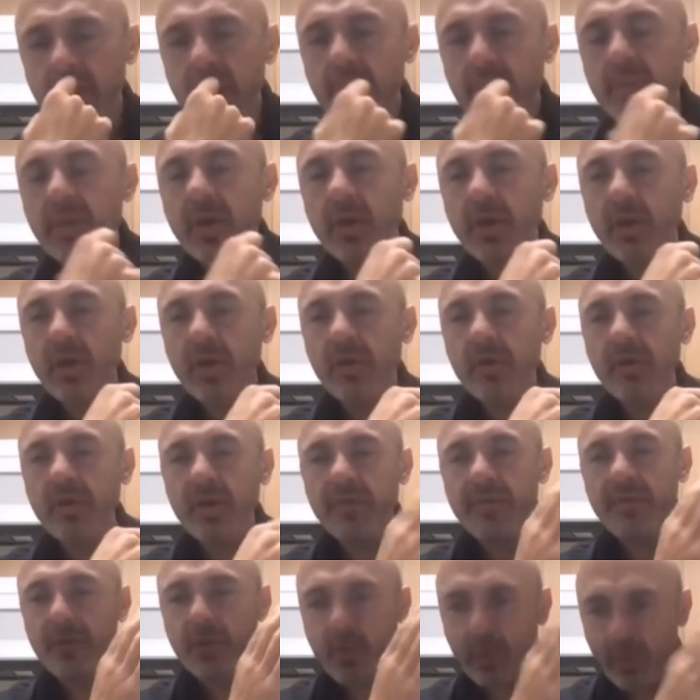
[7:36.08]
Because
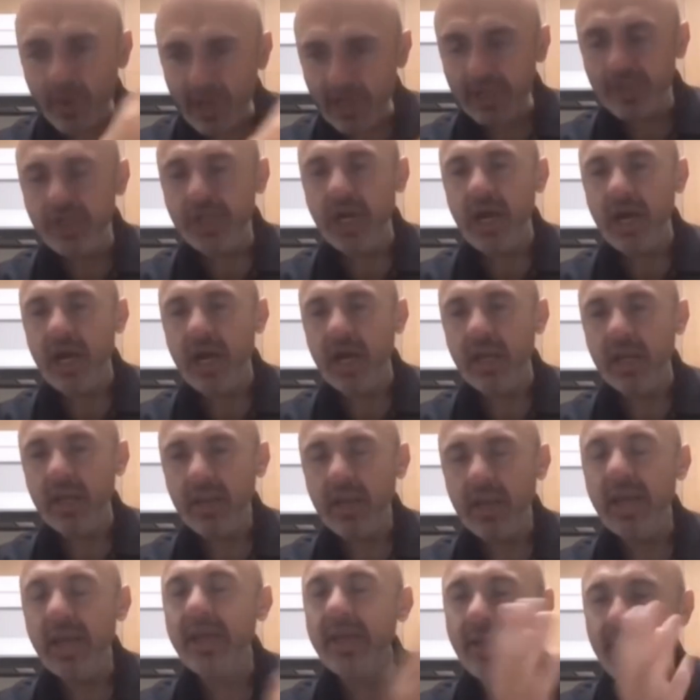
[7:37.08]
if you read John
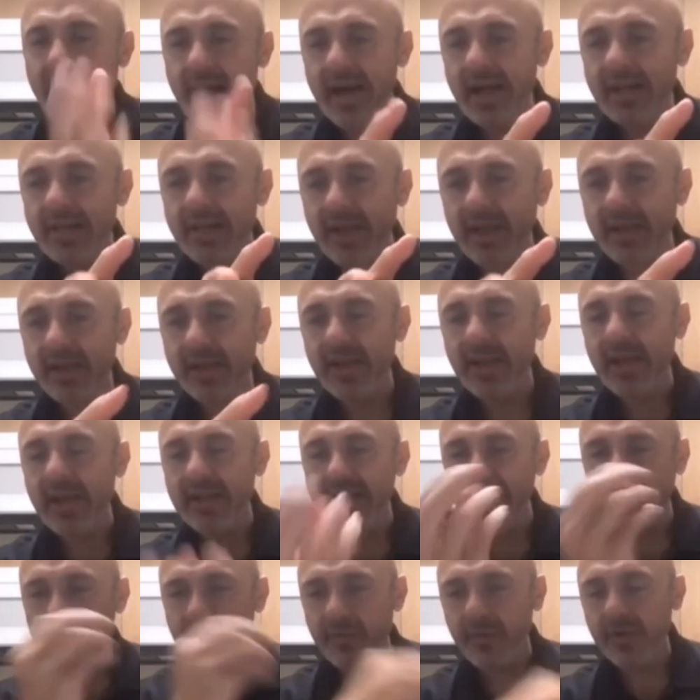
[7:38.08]
in context and not
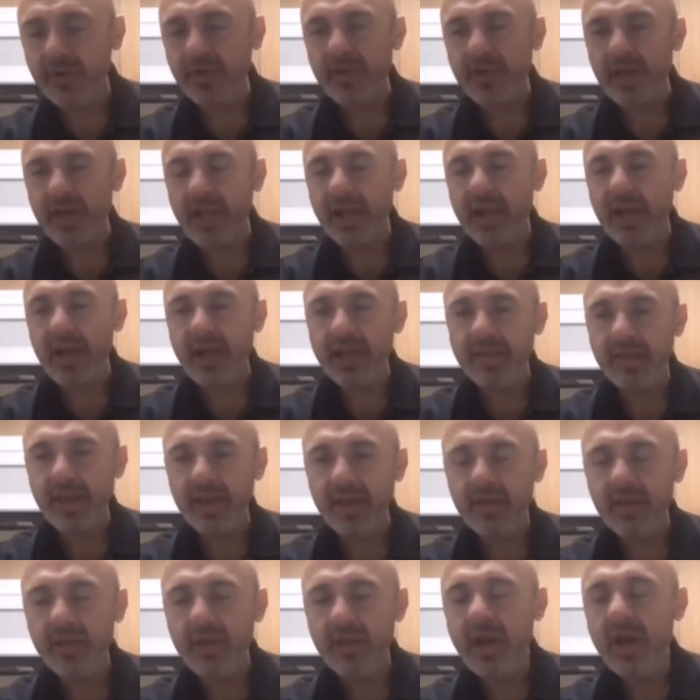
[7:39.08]
take verses out of
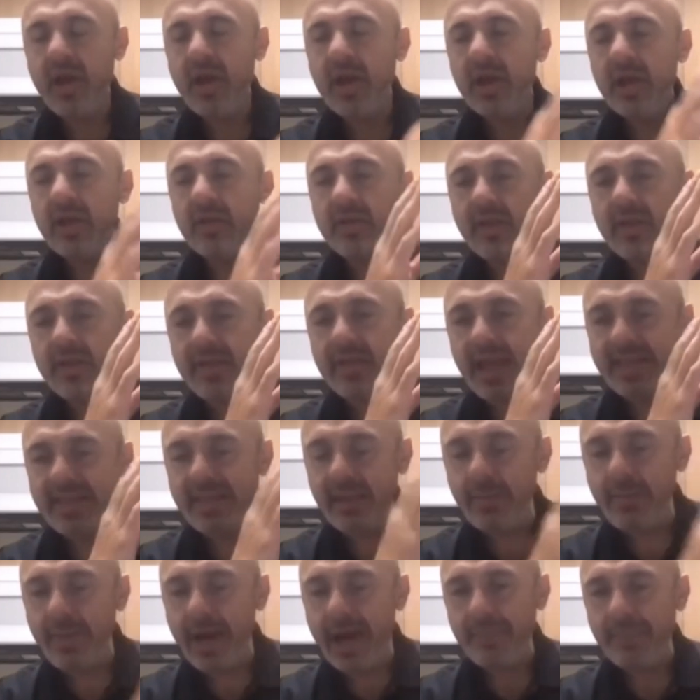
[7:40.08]
context, it says at the
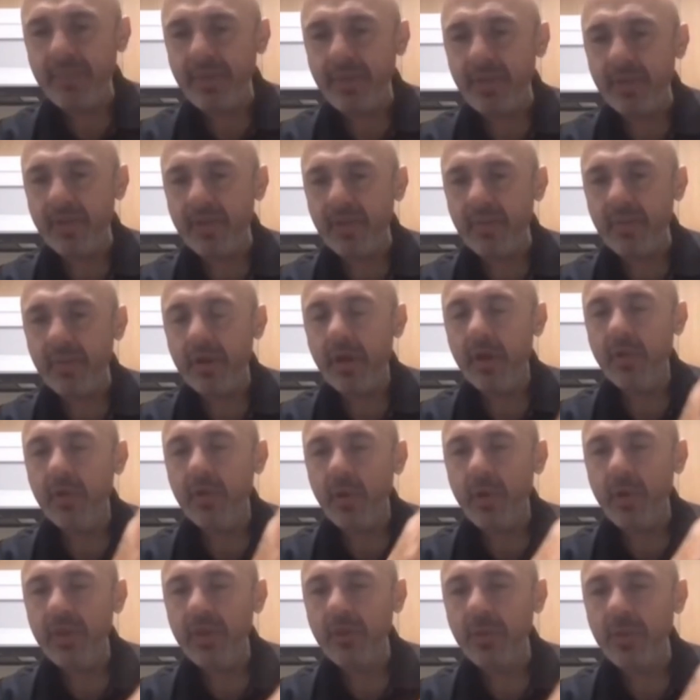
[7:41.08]
baptism, the
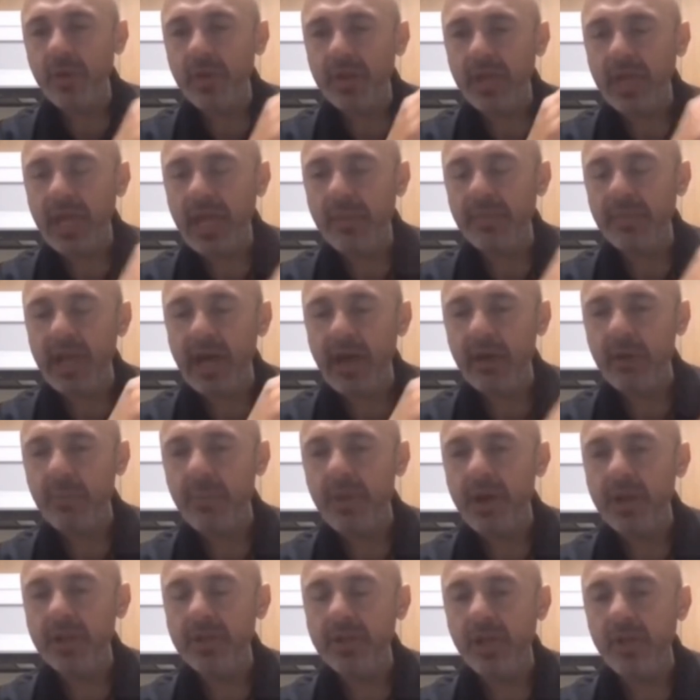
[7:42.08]
Holy Spirit came down
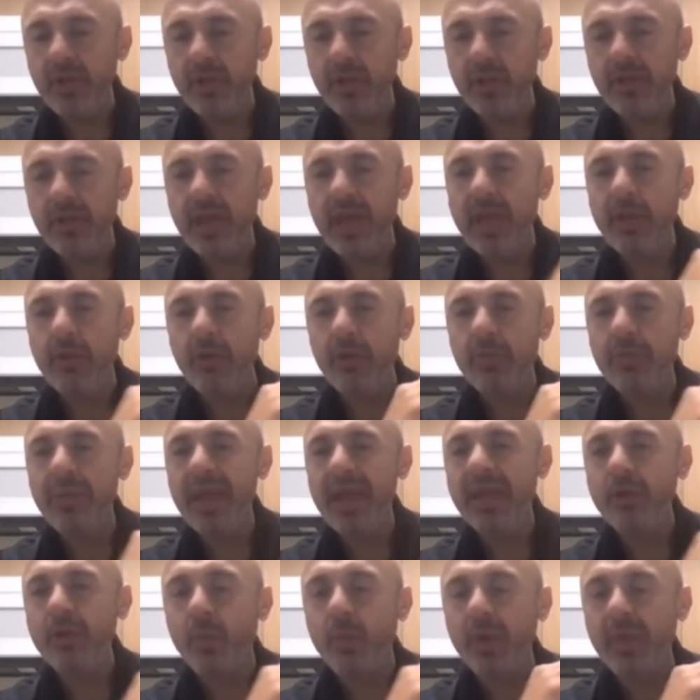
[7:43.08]
upon Jesus and
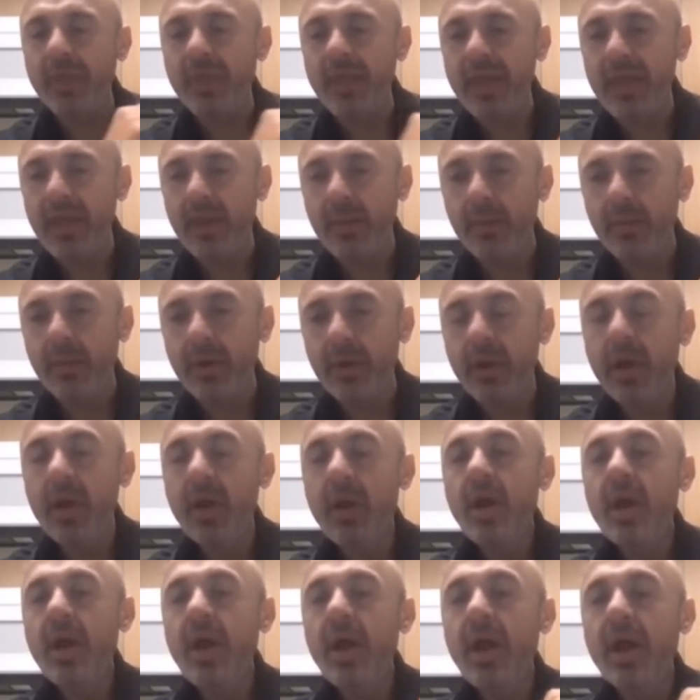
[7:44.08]
remained with him.
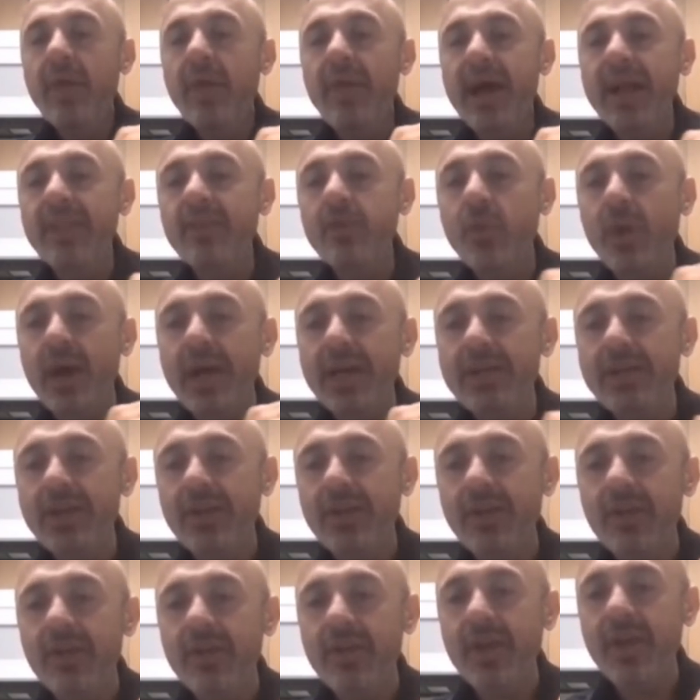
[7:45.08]
And that's why
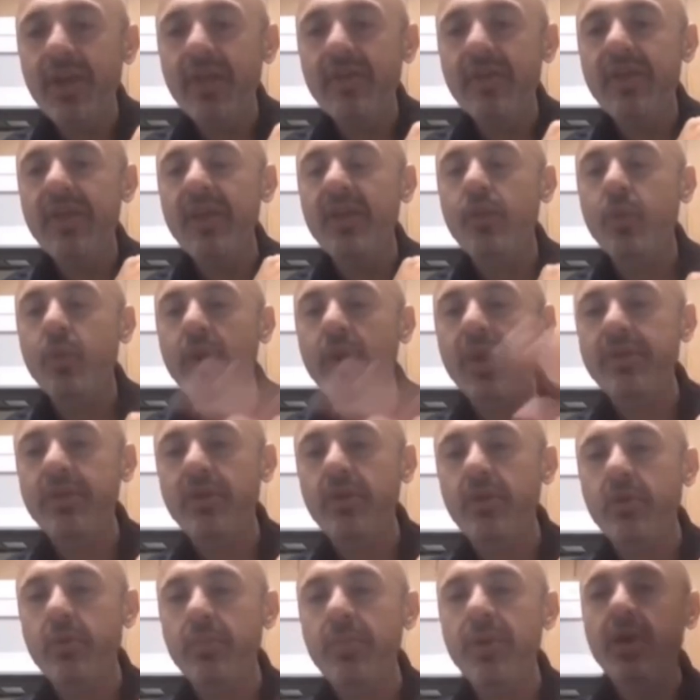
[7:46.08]
Jesus says he's with
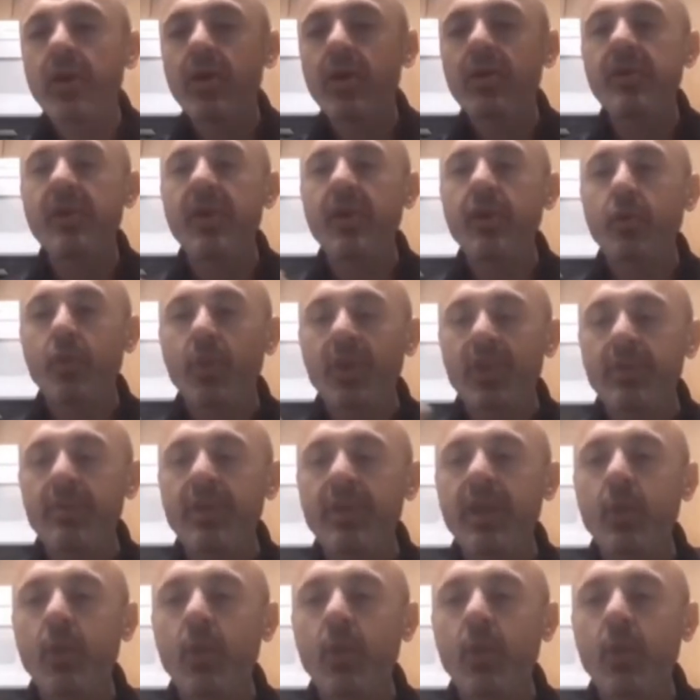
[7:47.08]
you, because he's with me